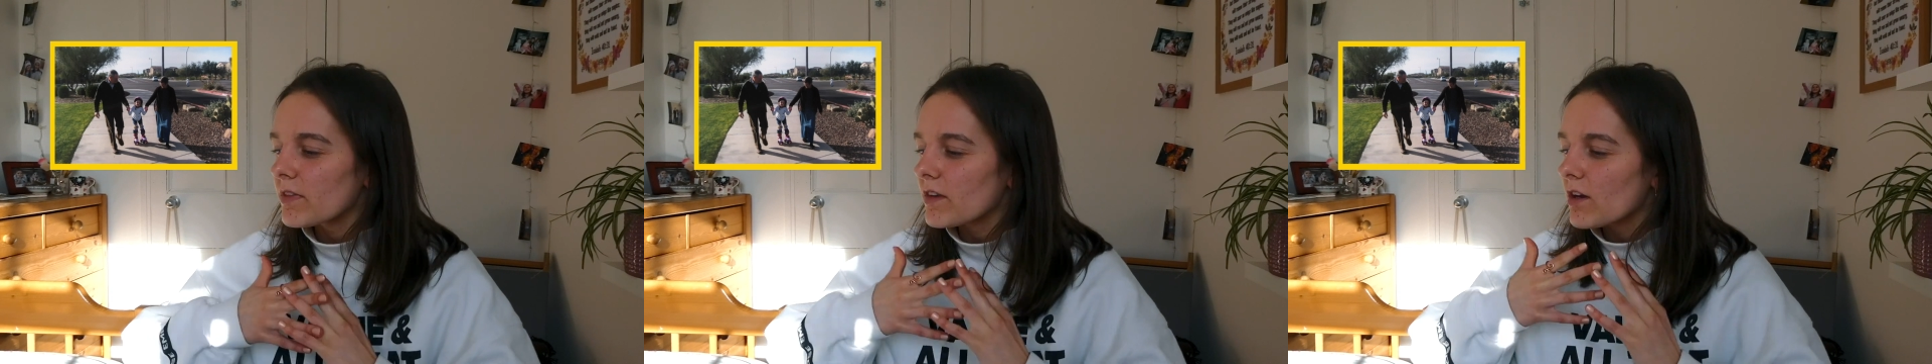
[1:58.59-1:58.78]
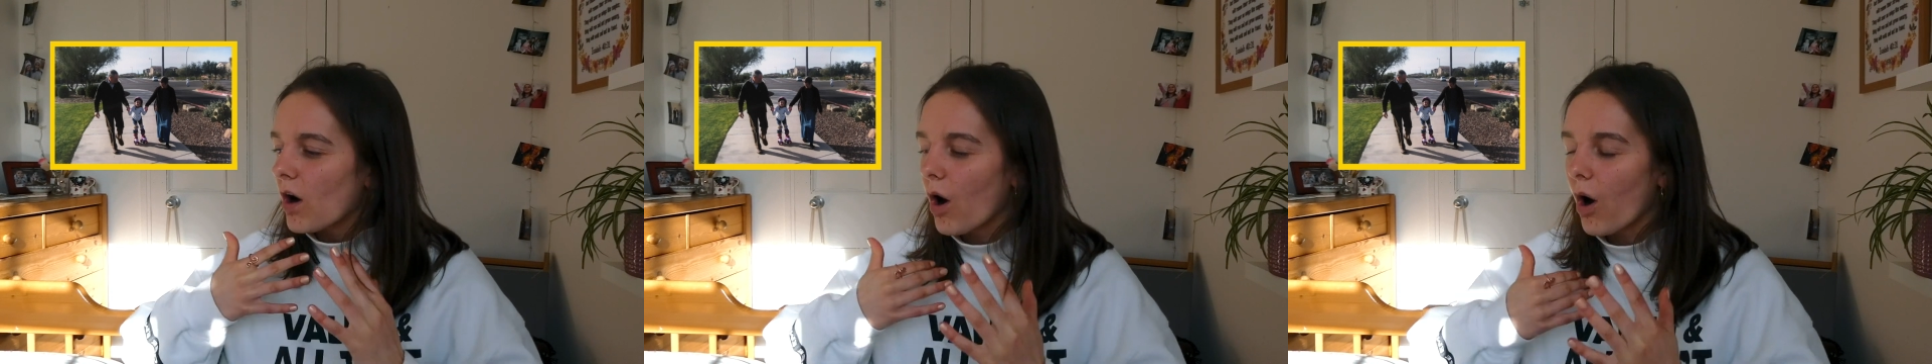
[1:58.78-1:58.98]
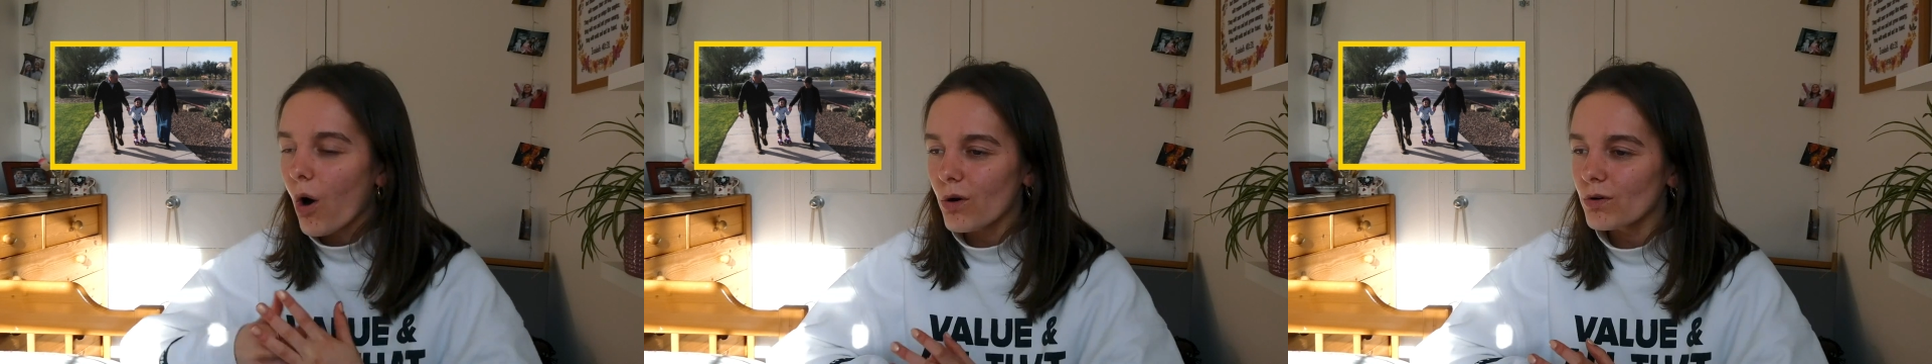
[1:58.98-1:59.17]

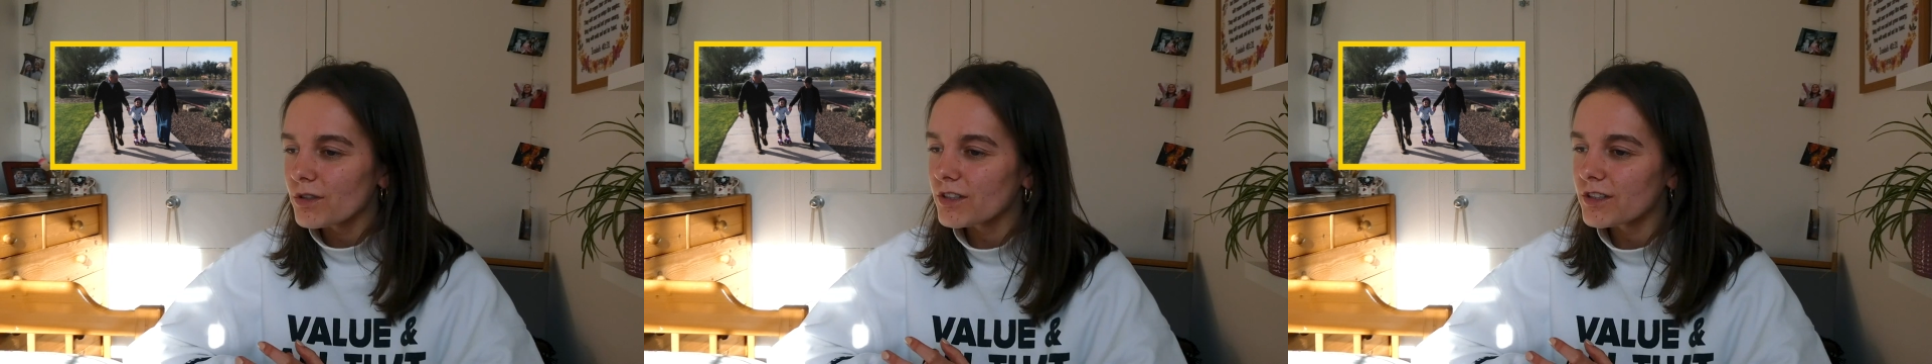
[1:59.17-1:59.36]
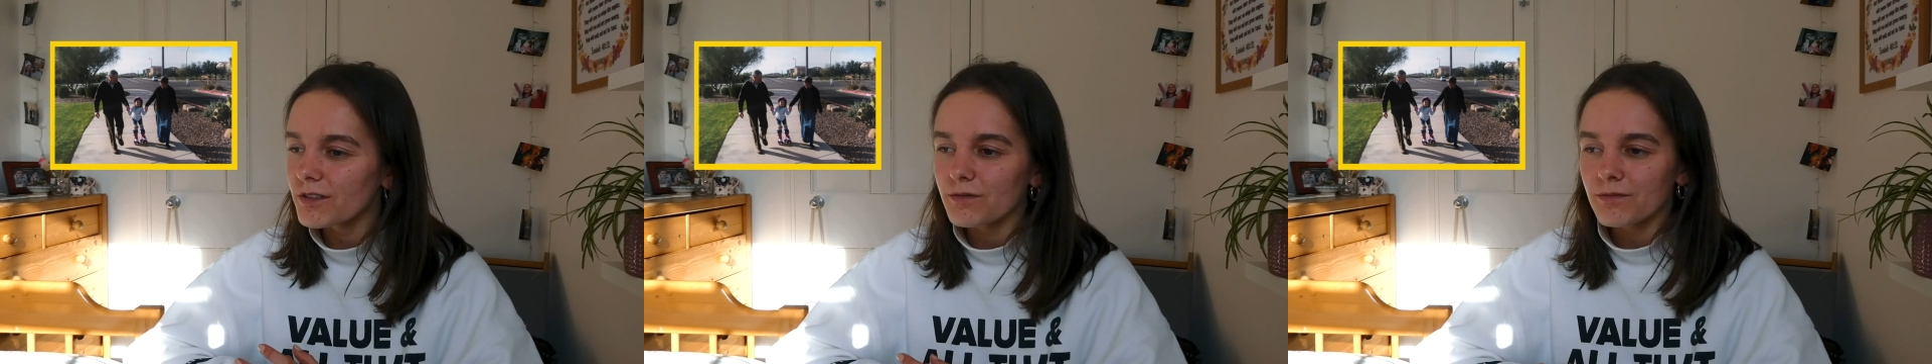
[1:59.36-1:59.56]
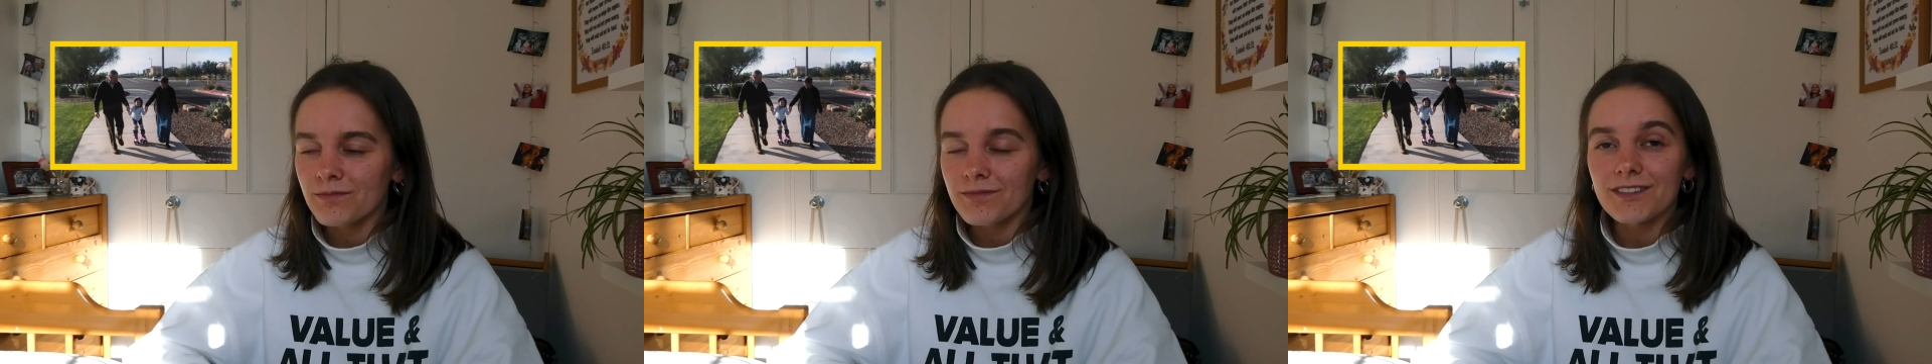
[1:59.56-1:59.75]

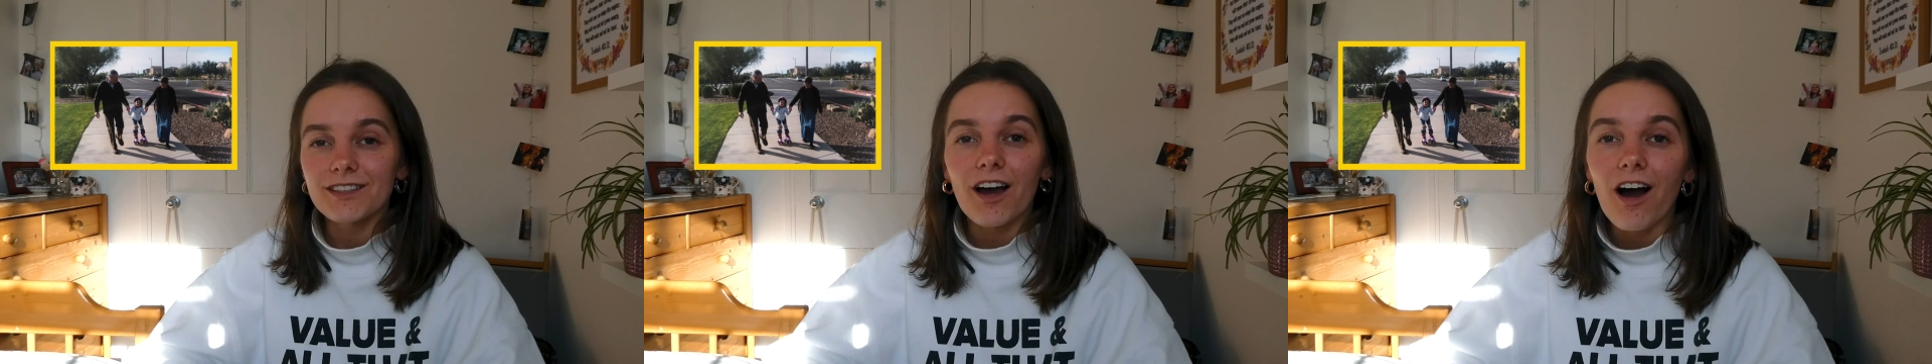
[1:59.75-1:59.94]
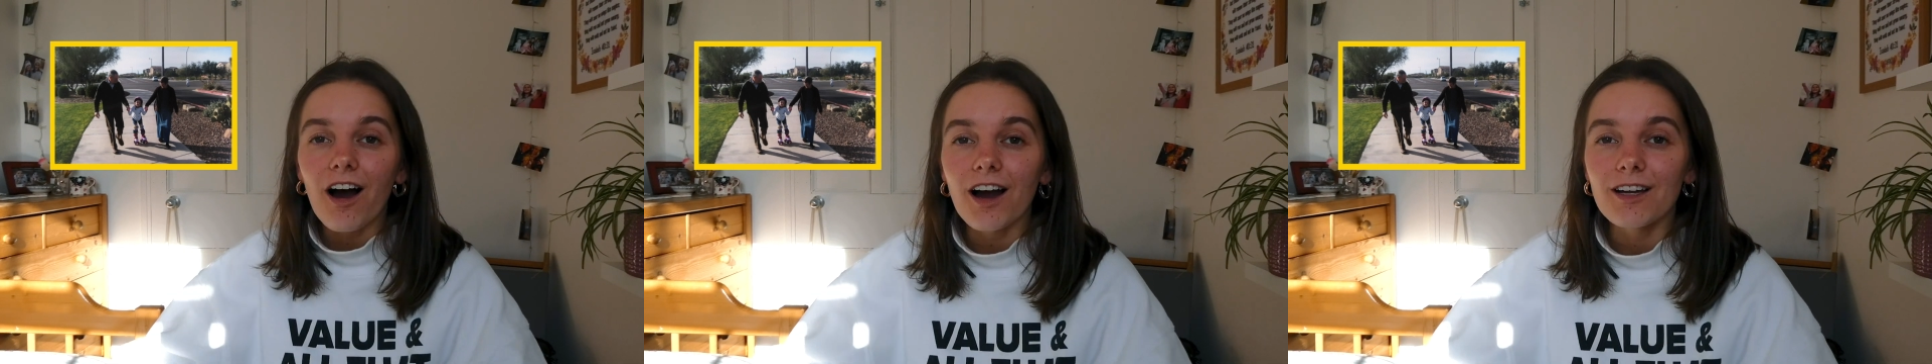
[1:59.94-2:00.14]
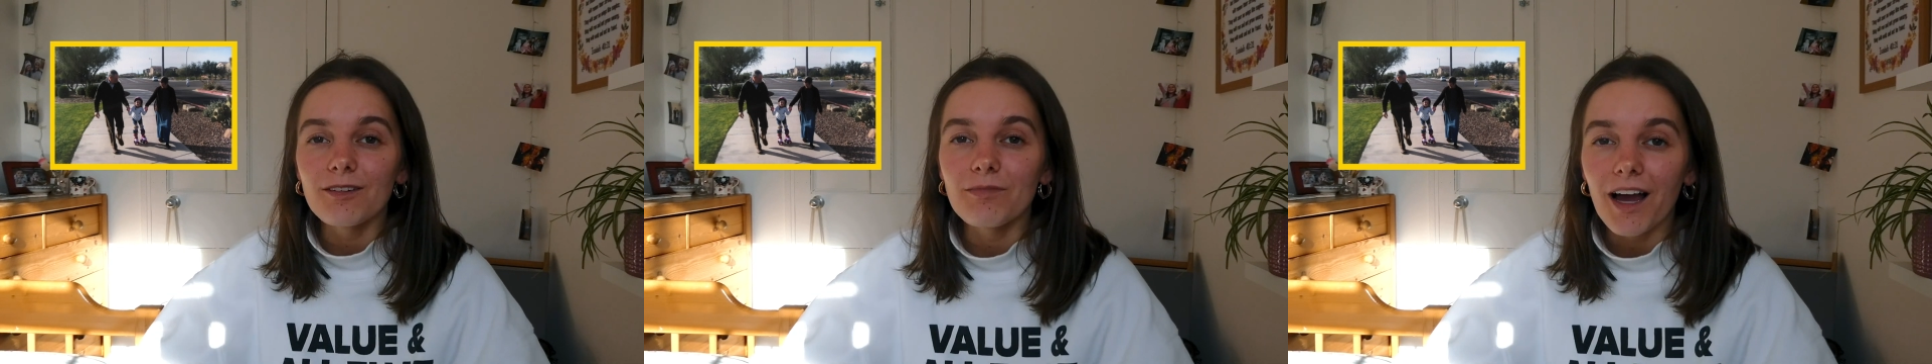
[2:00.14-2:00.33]
wholesome
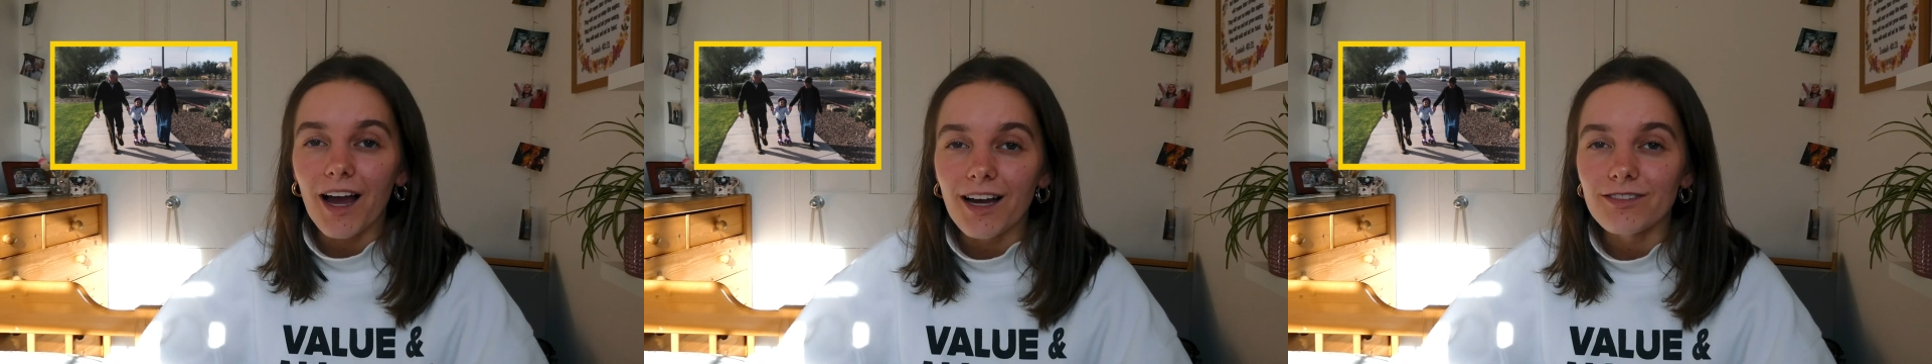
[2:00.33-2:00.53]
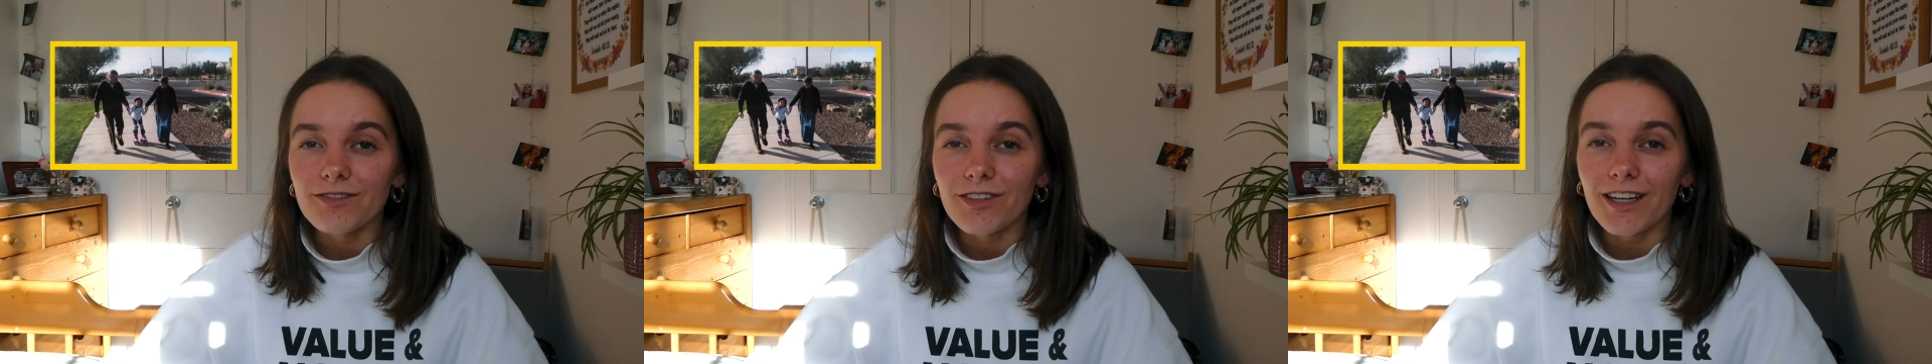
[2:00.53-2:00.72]
time ever.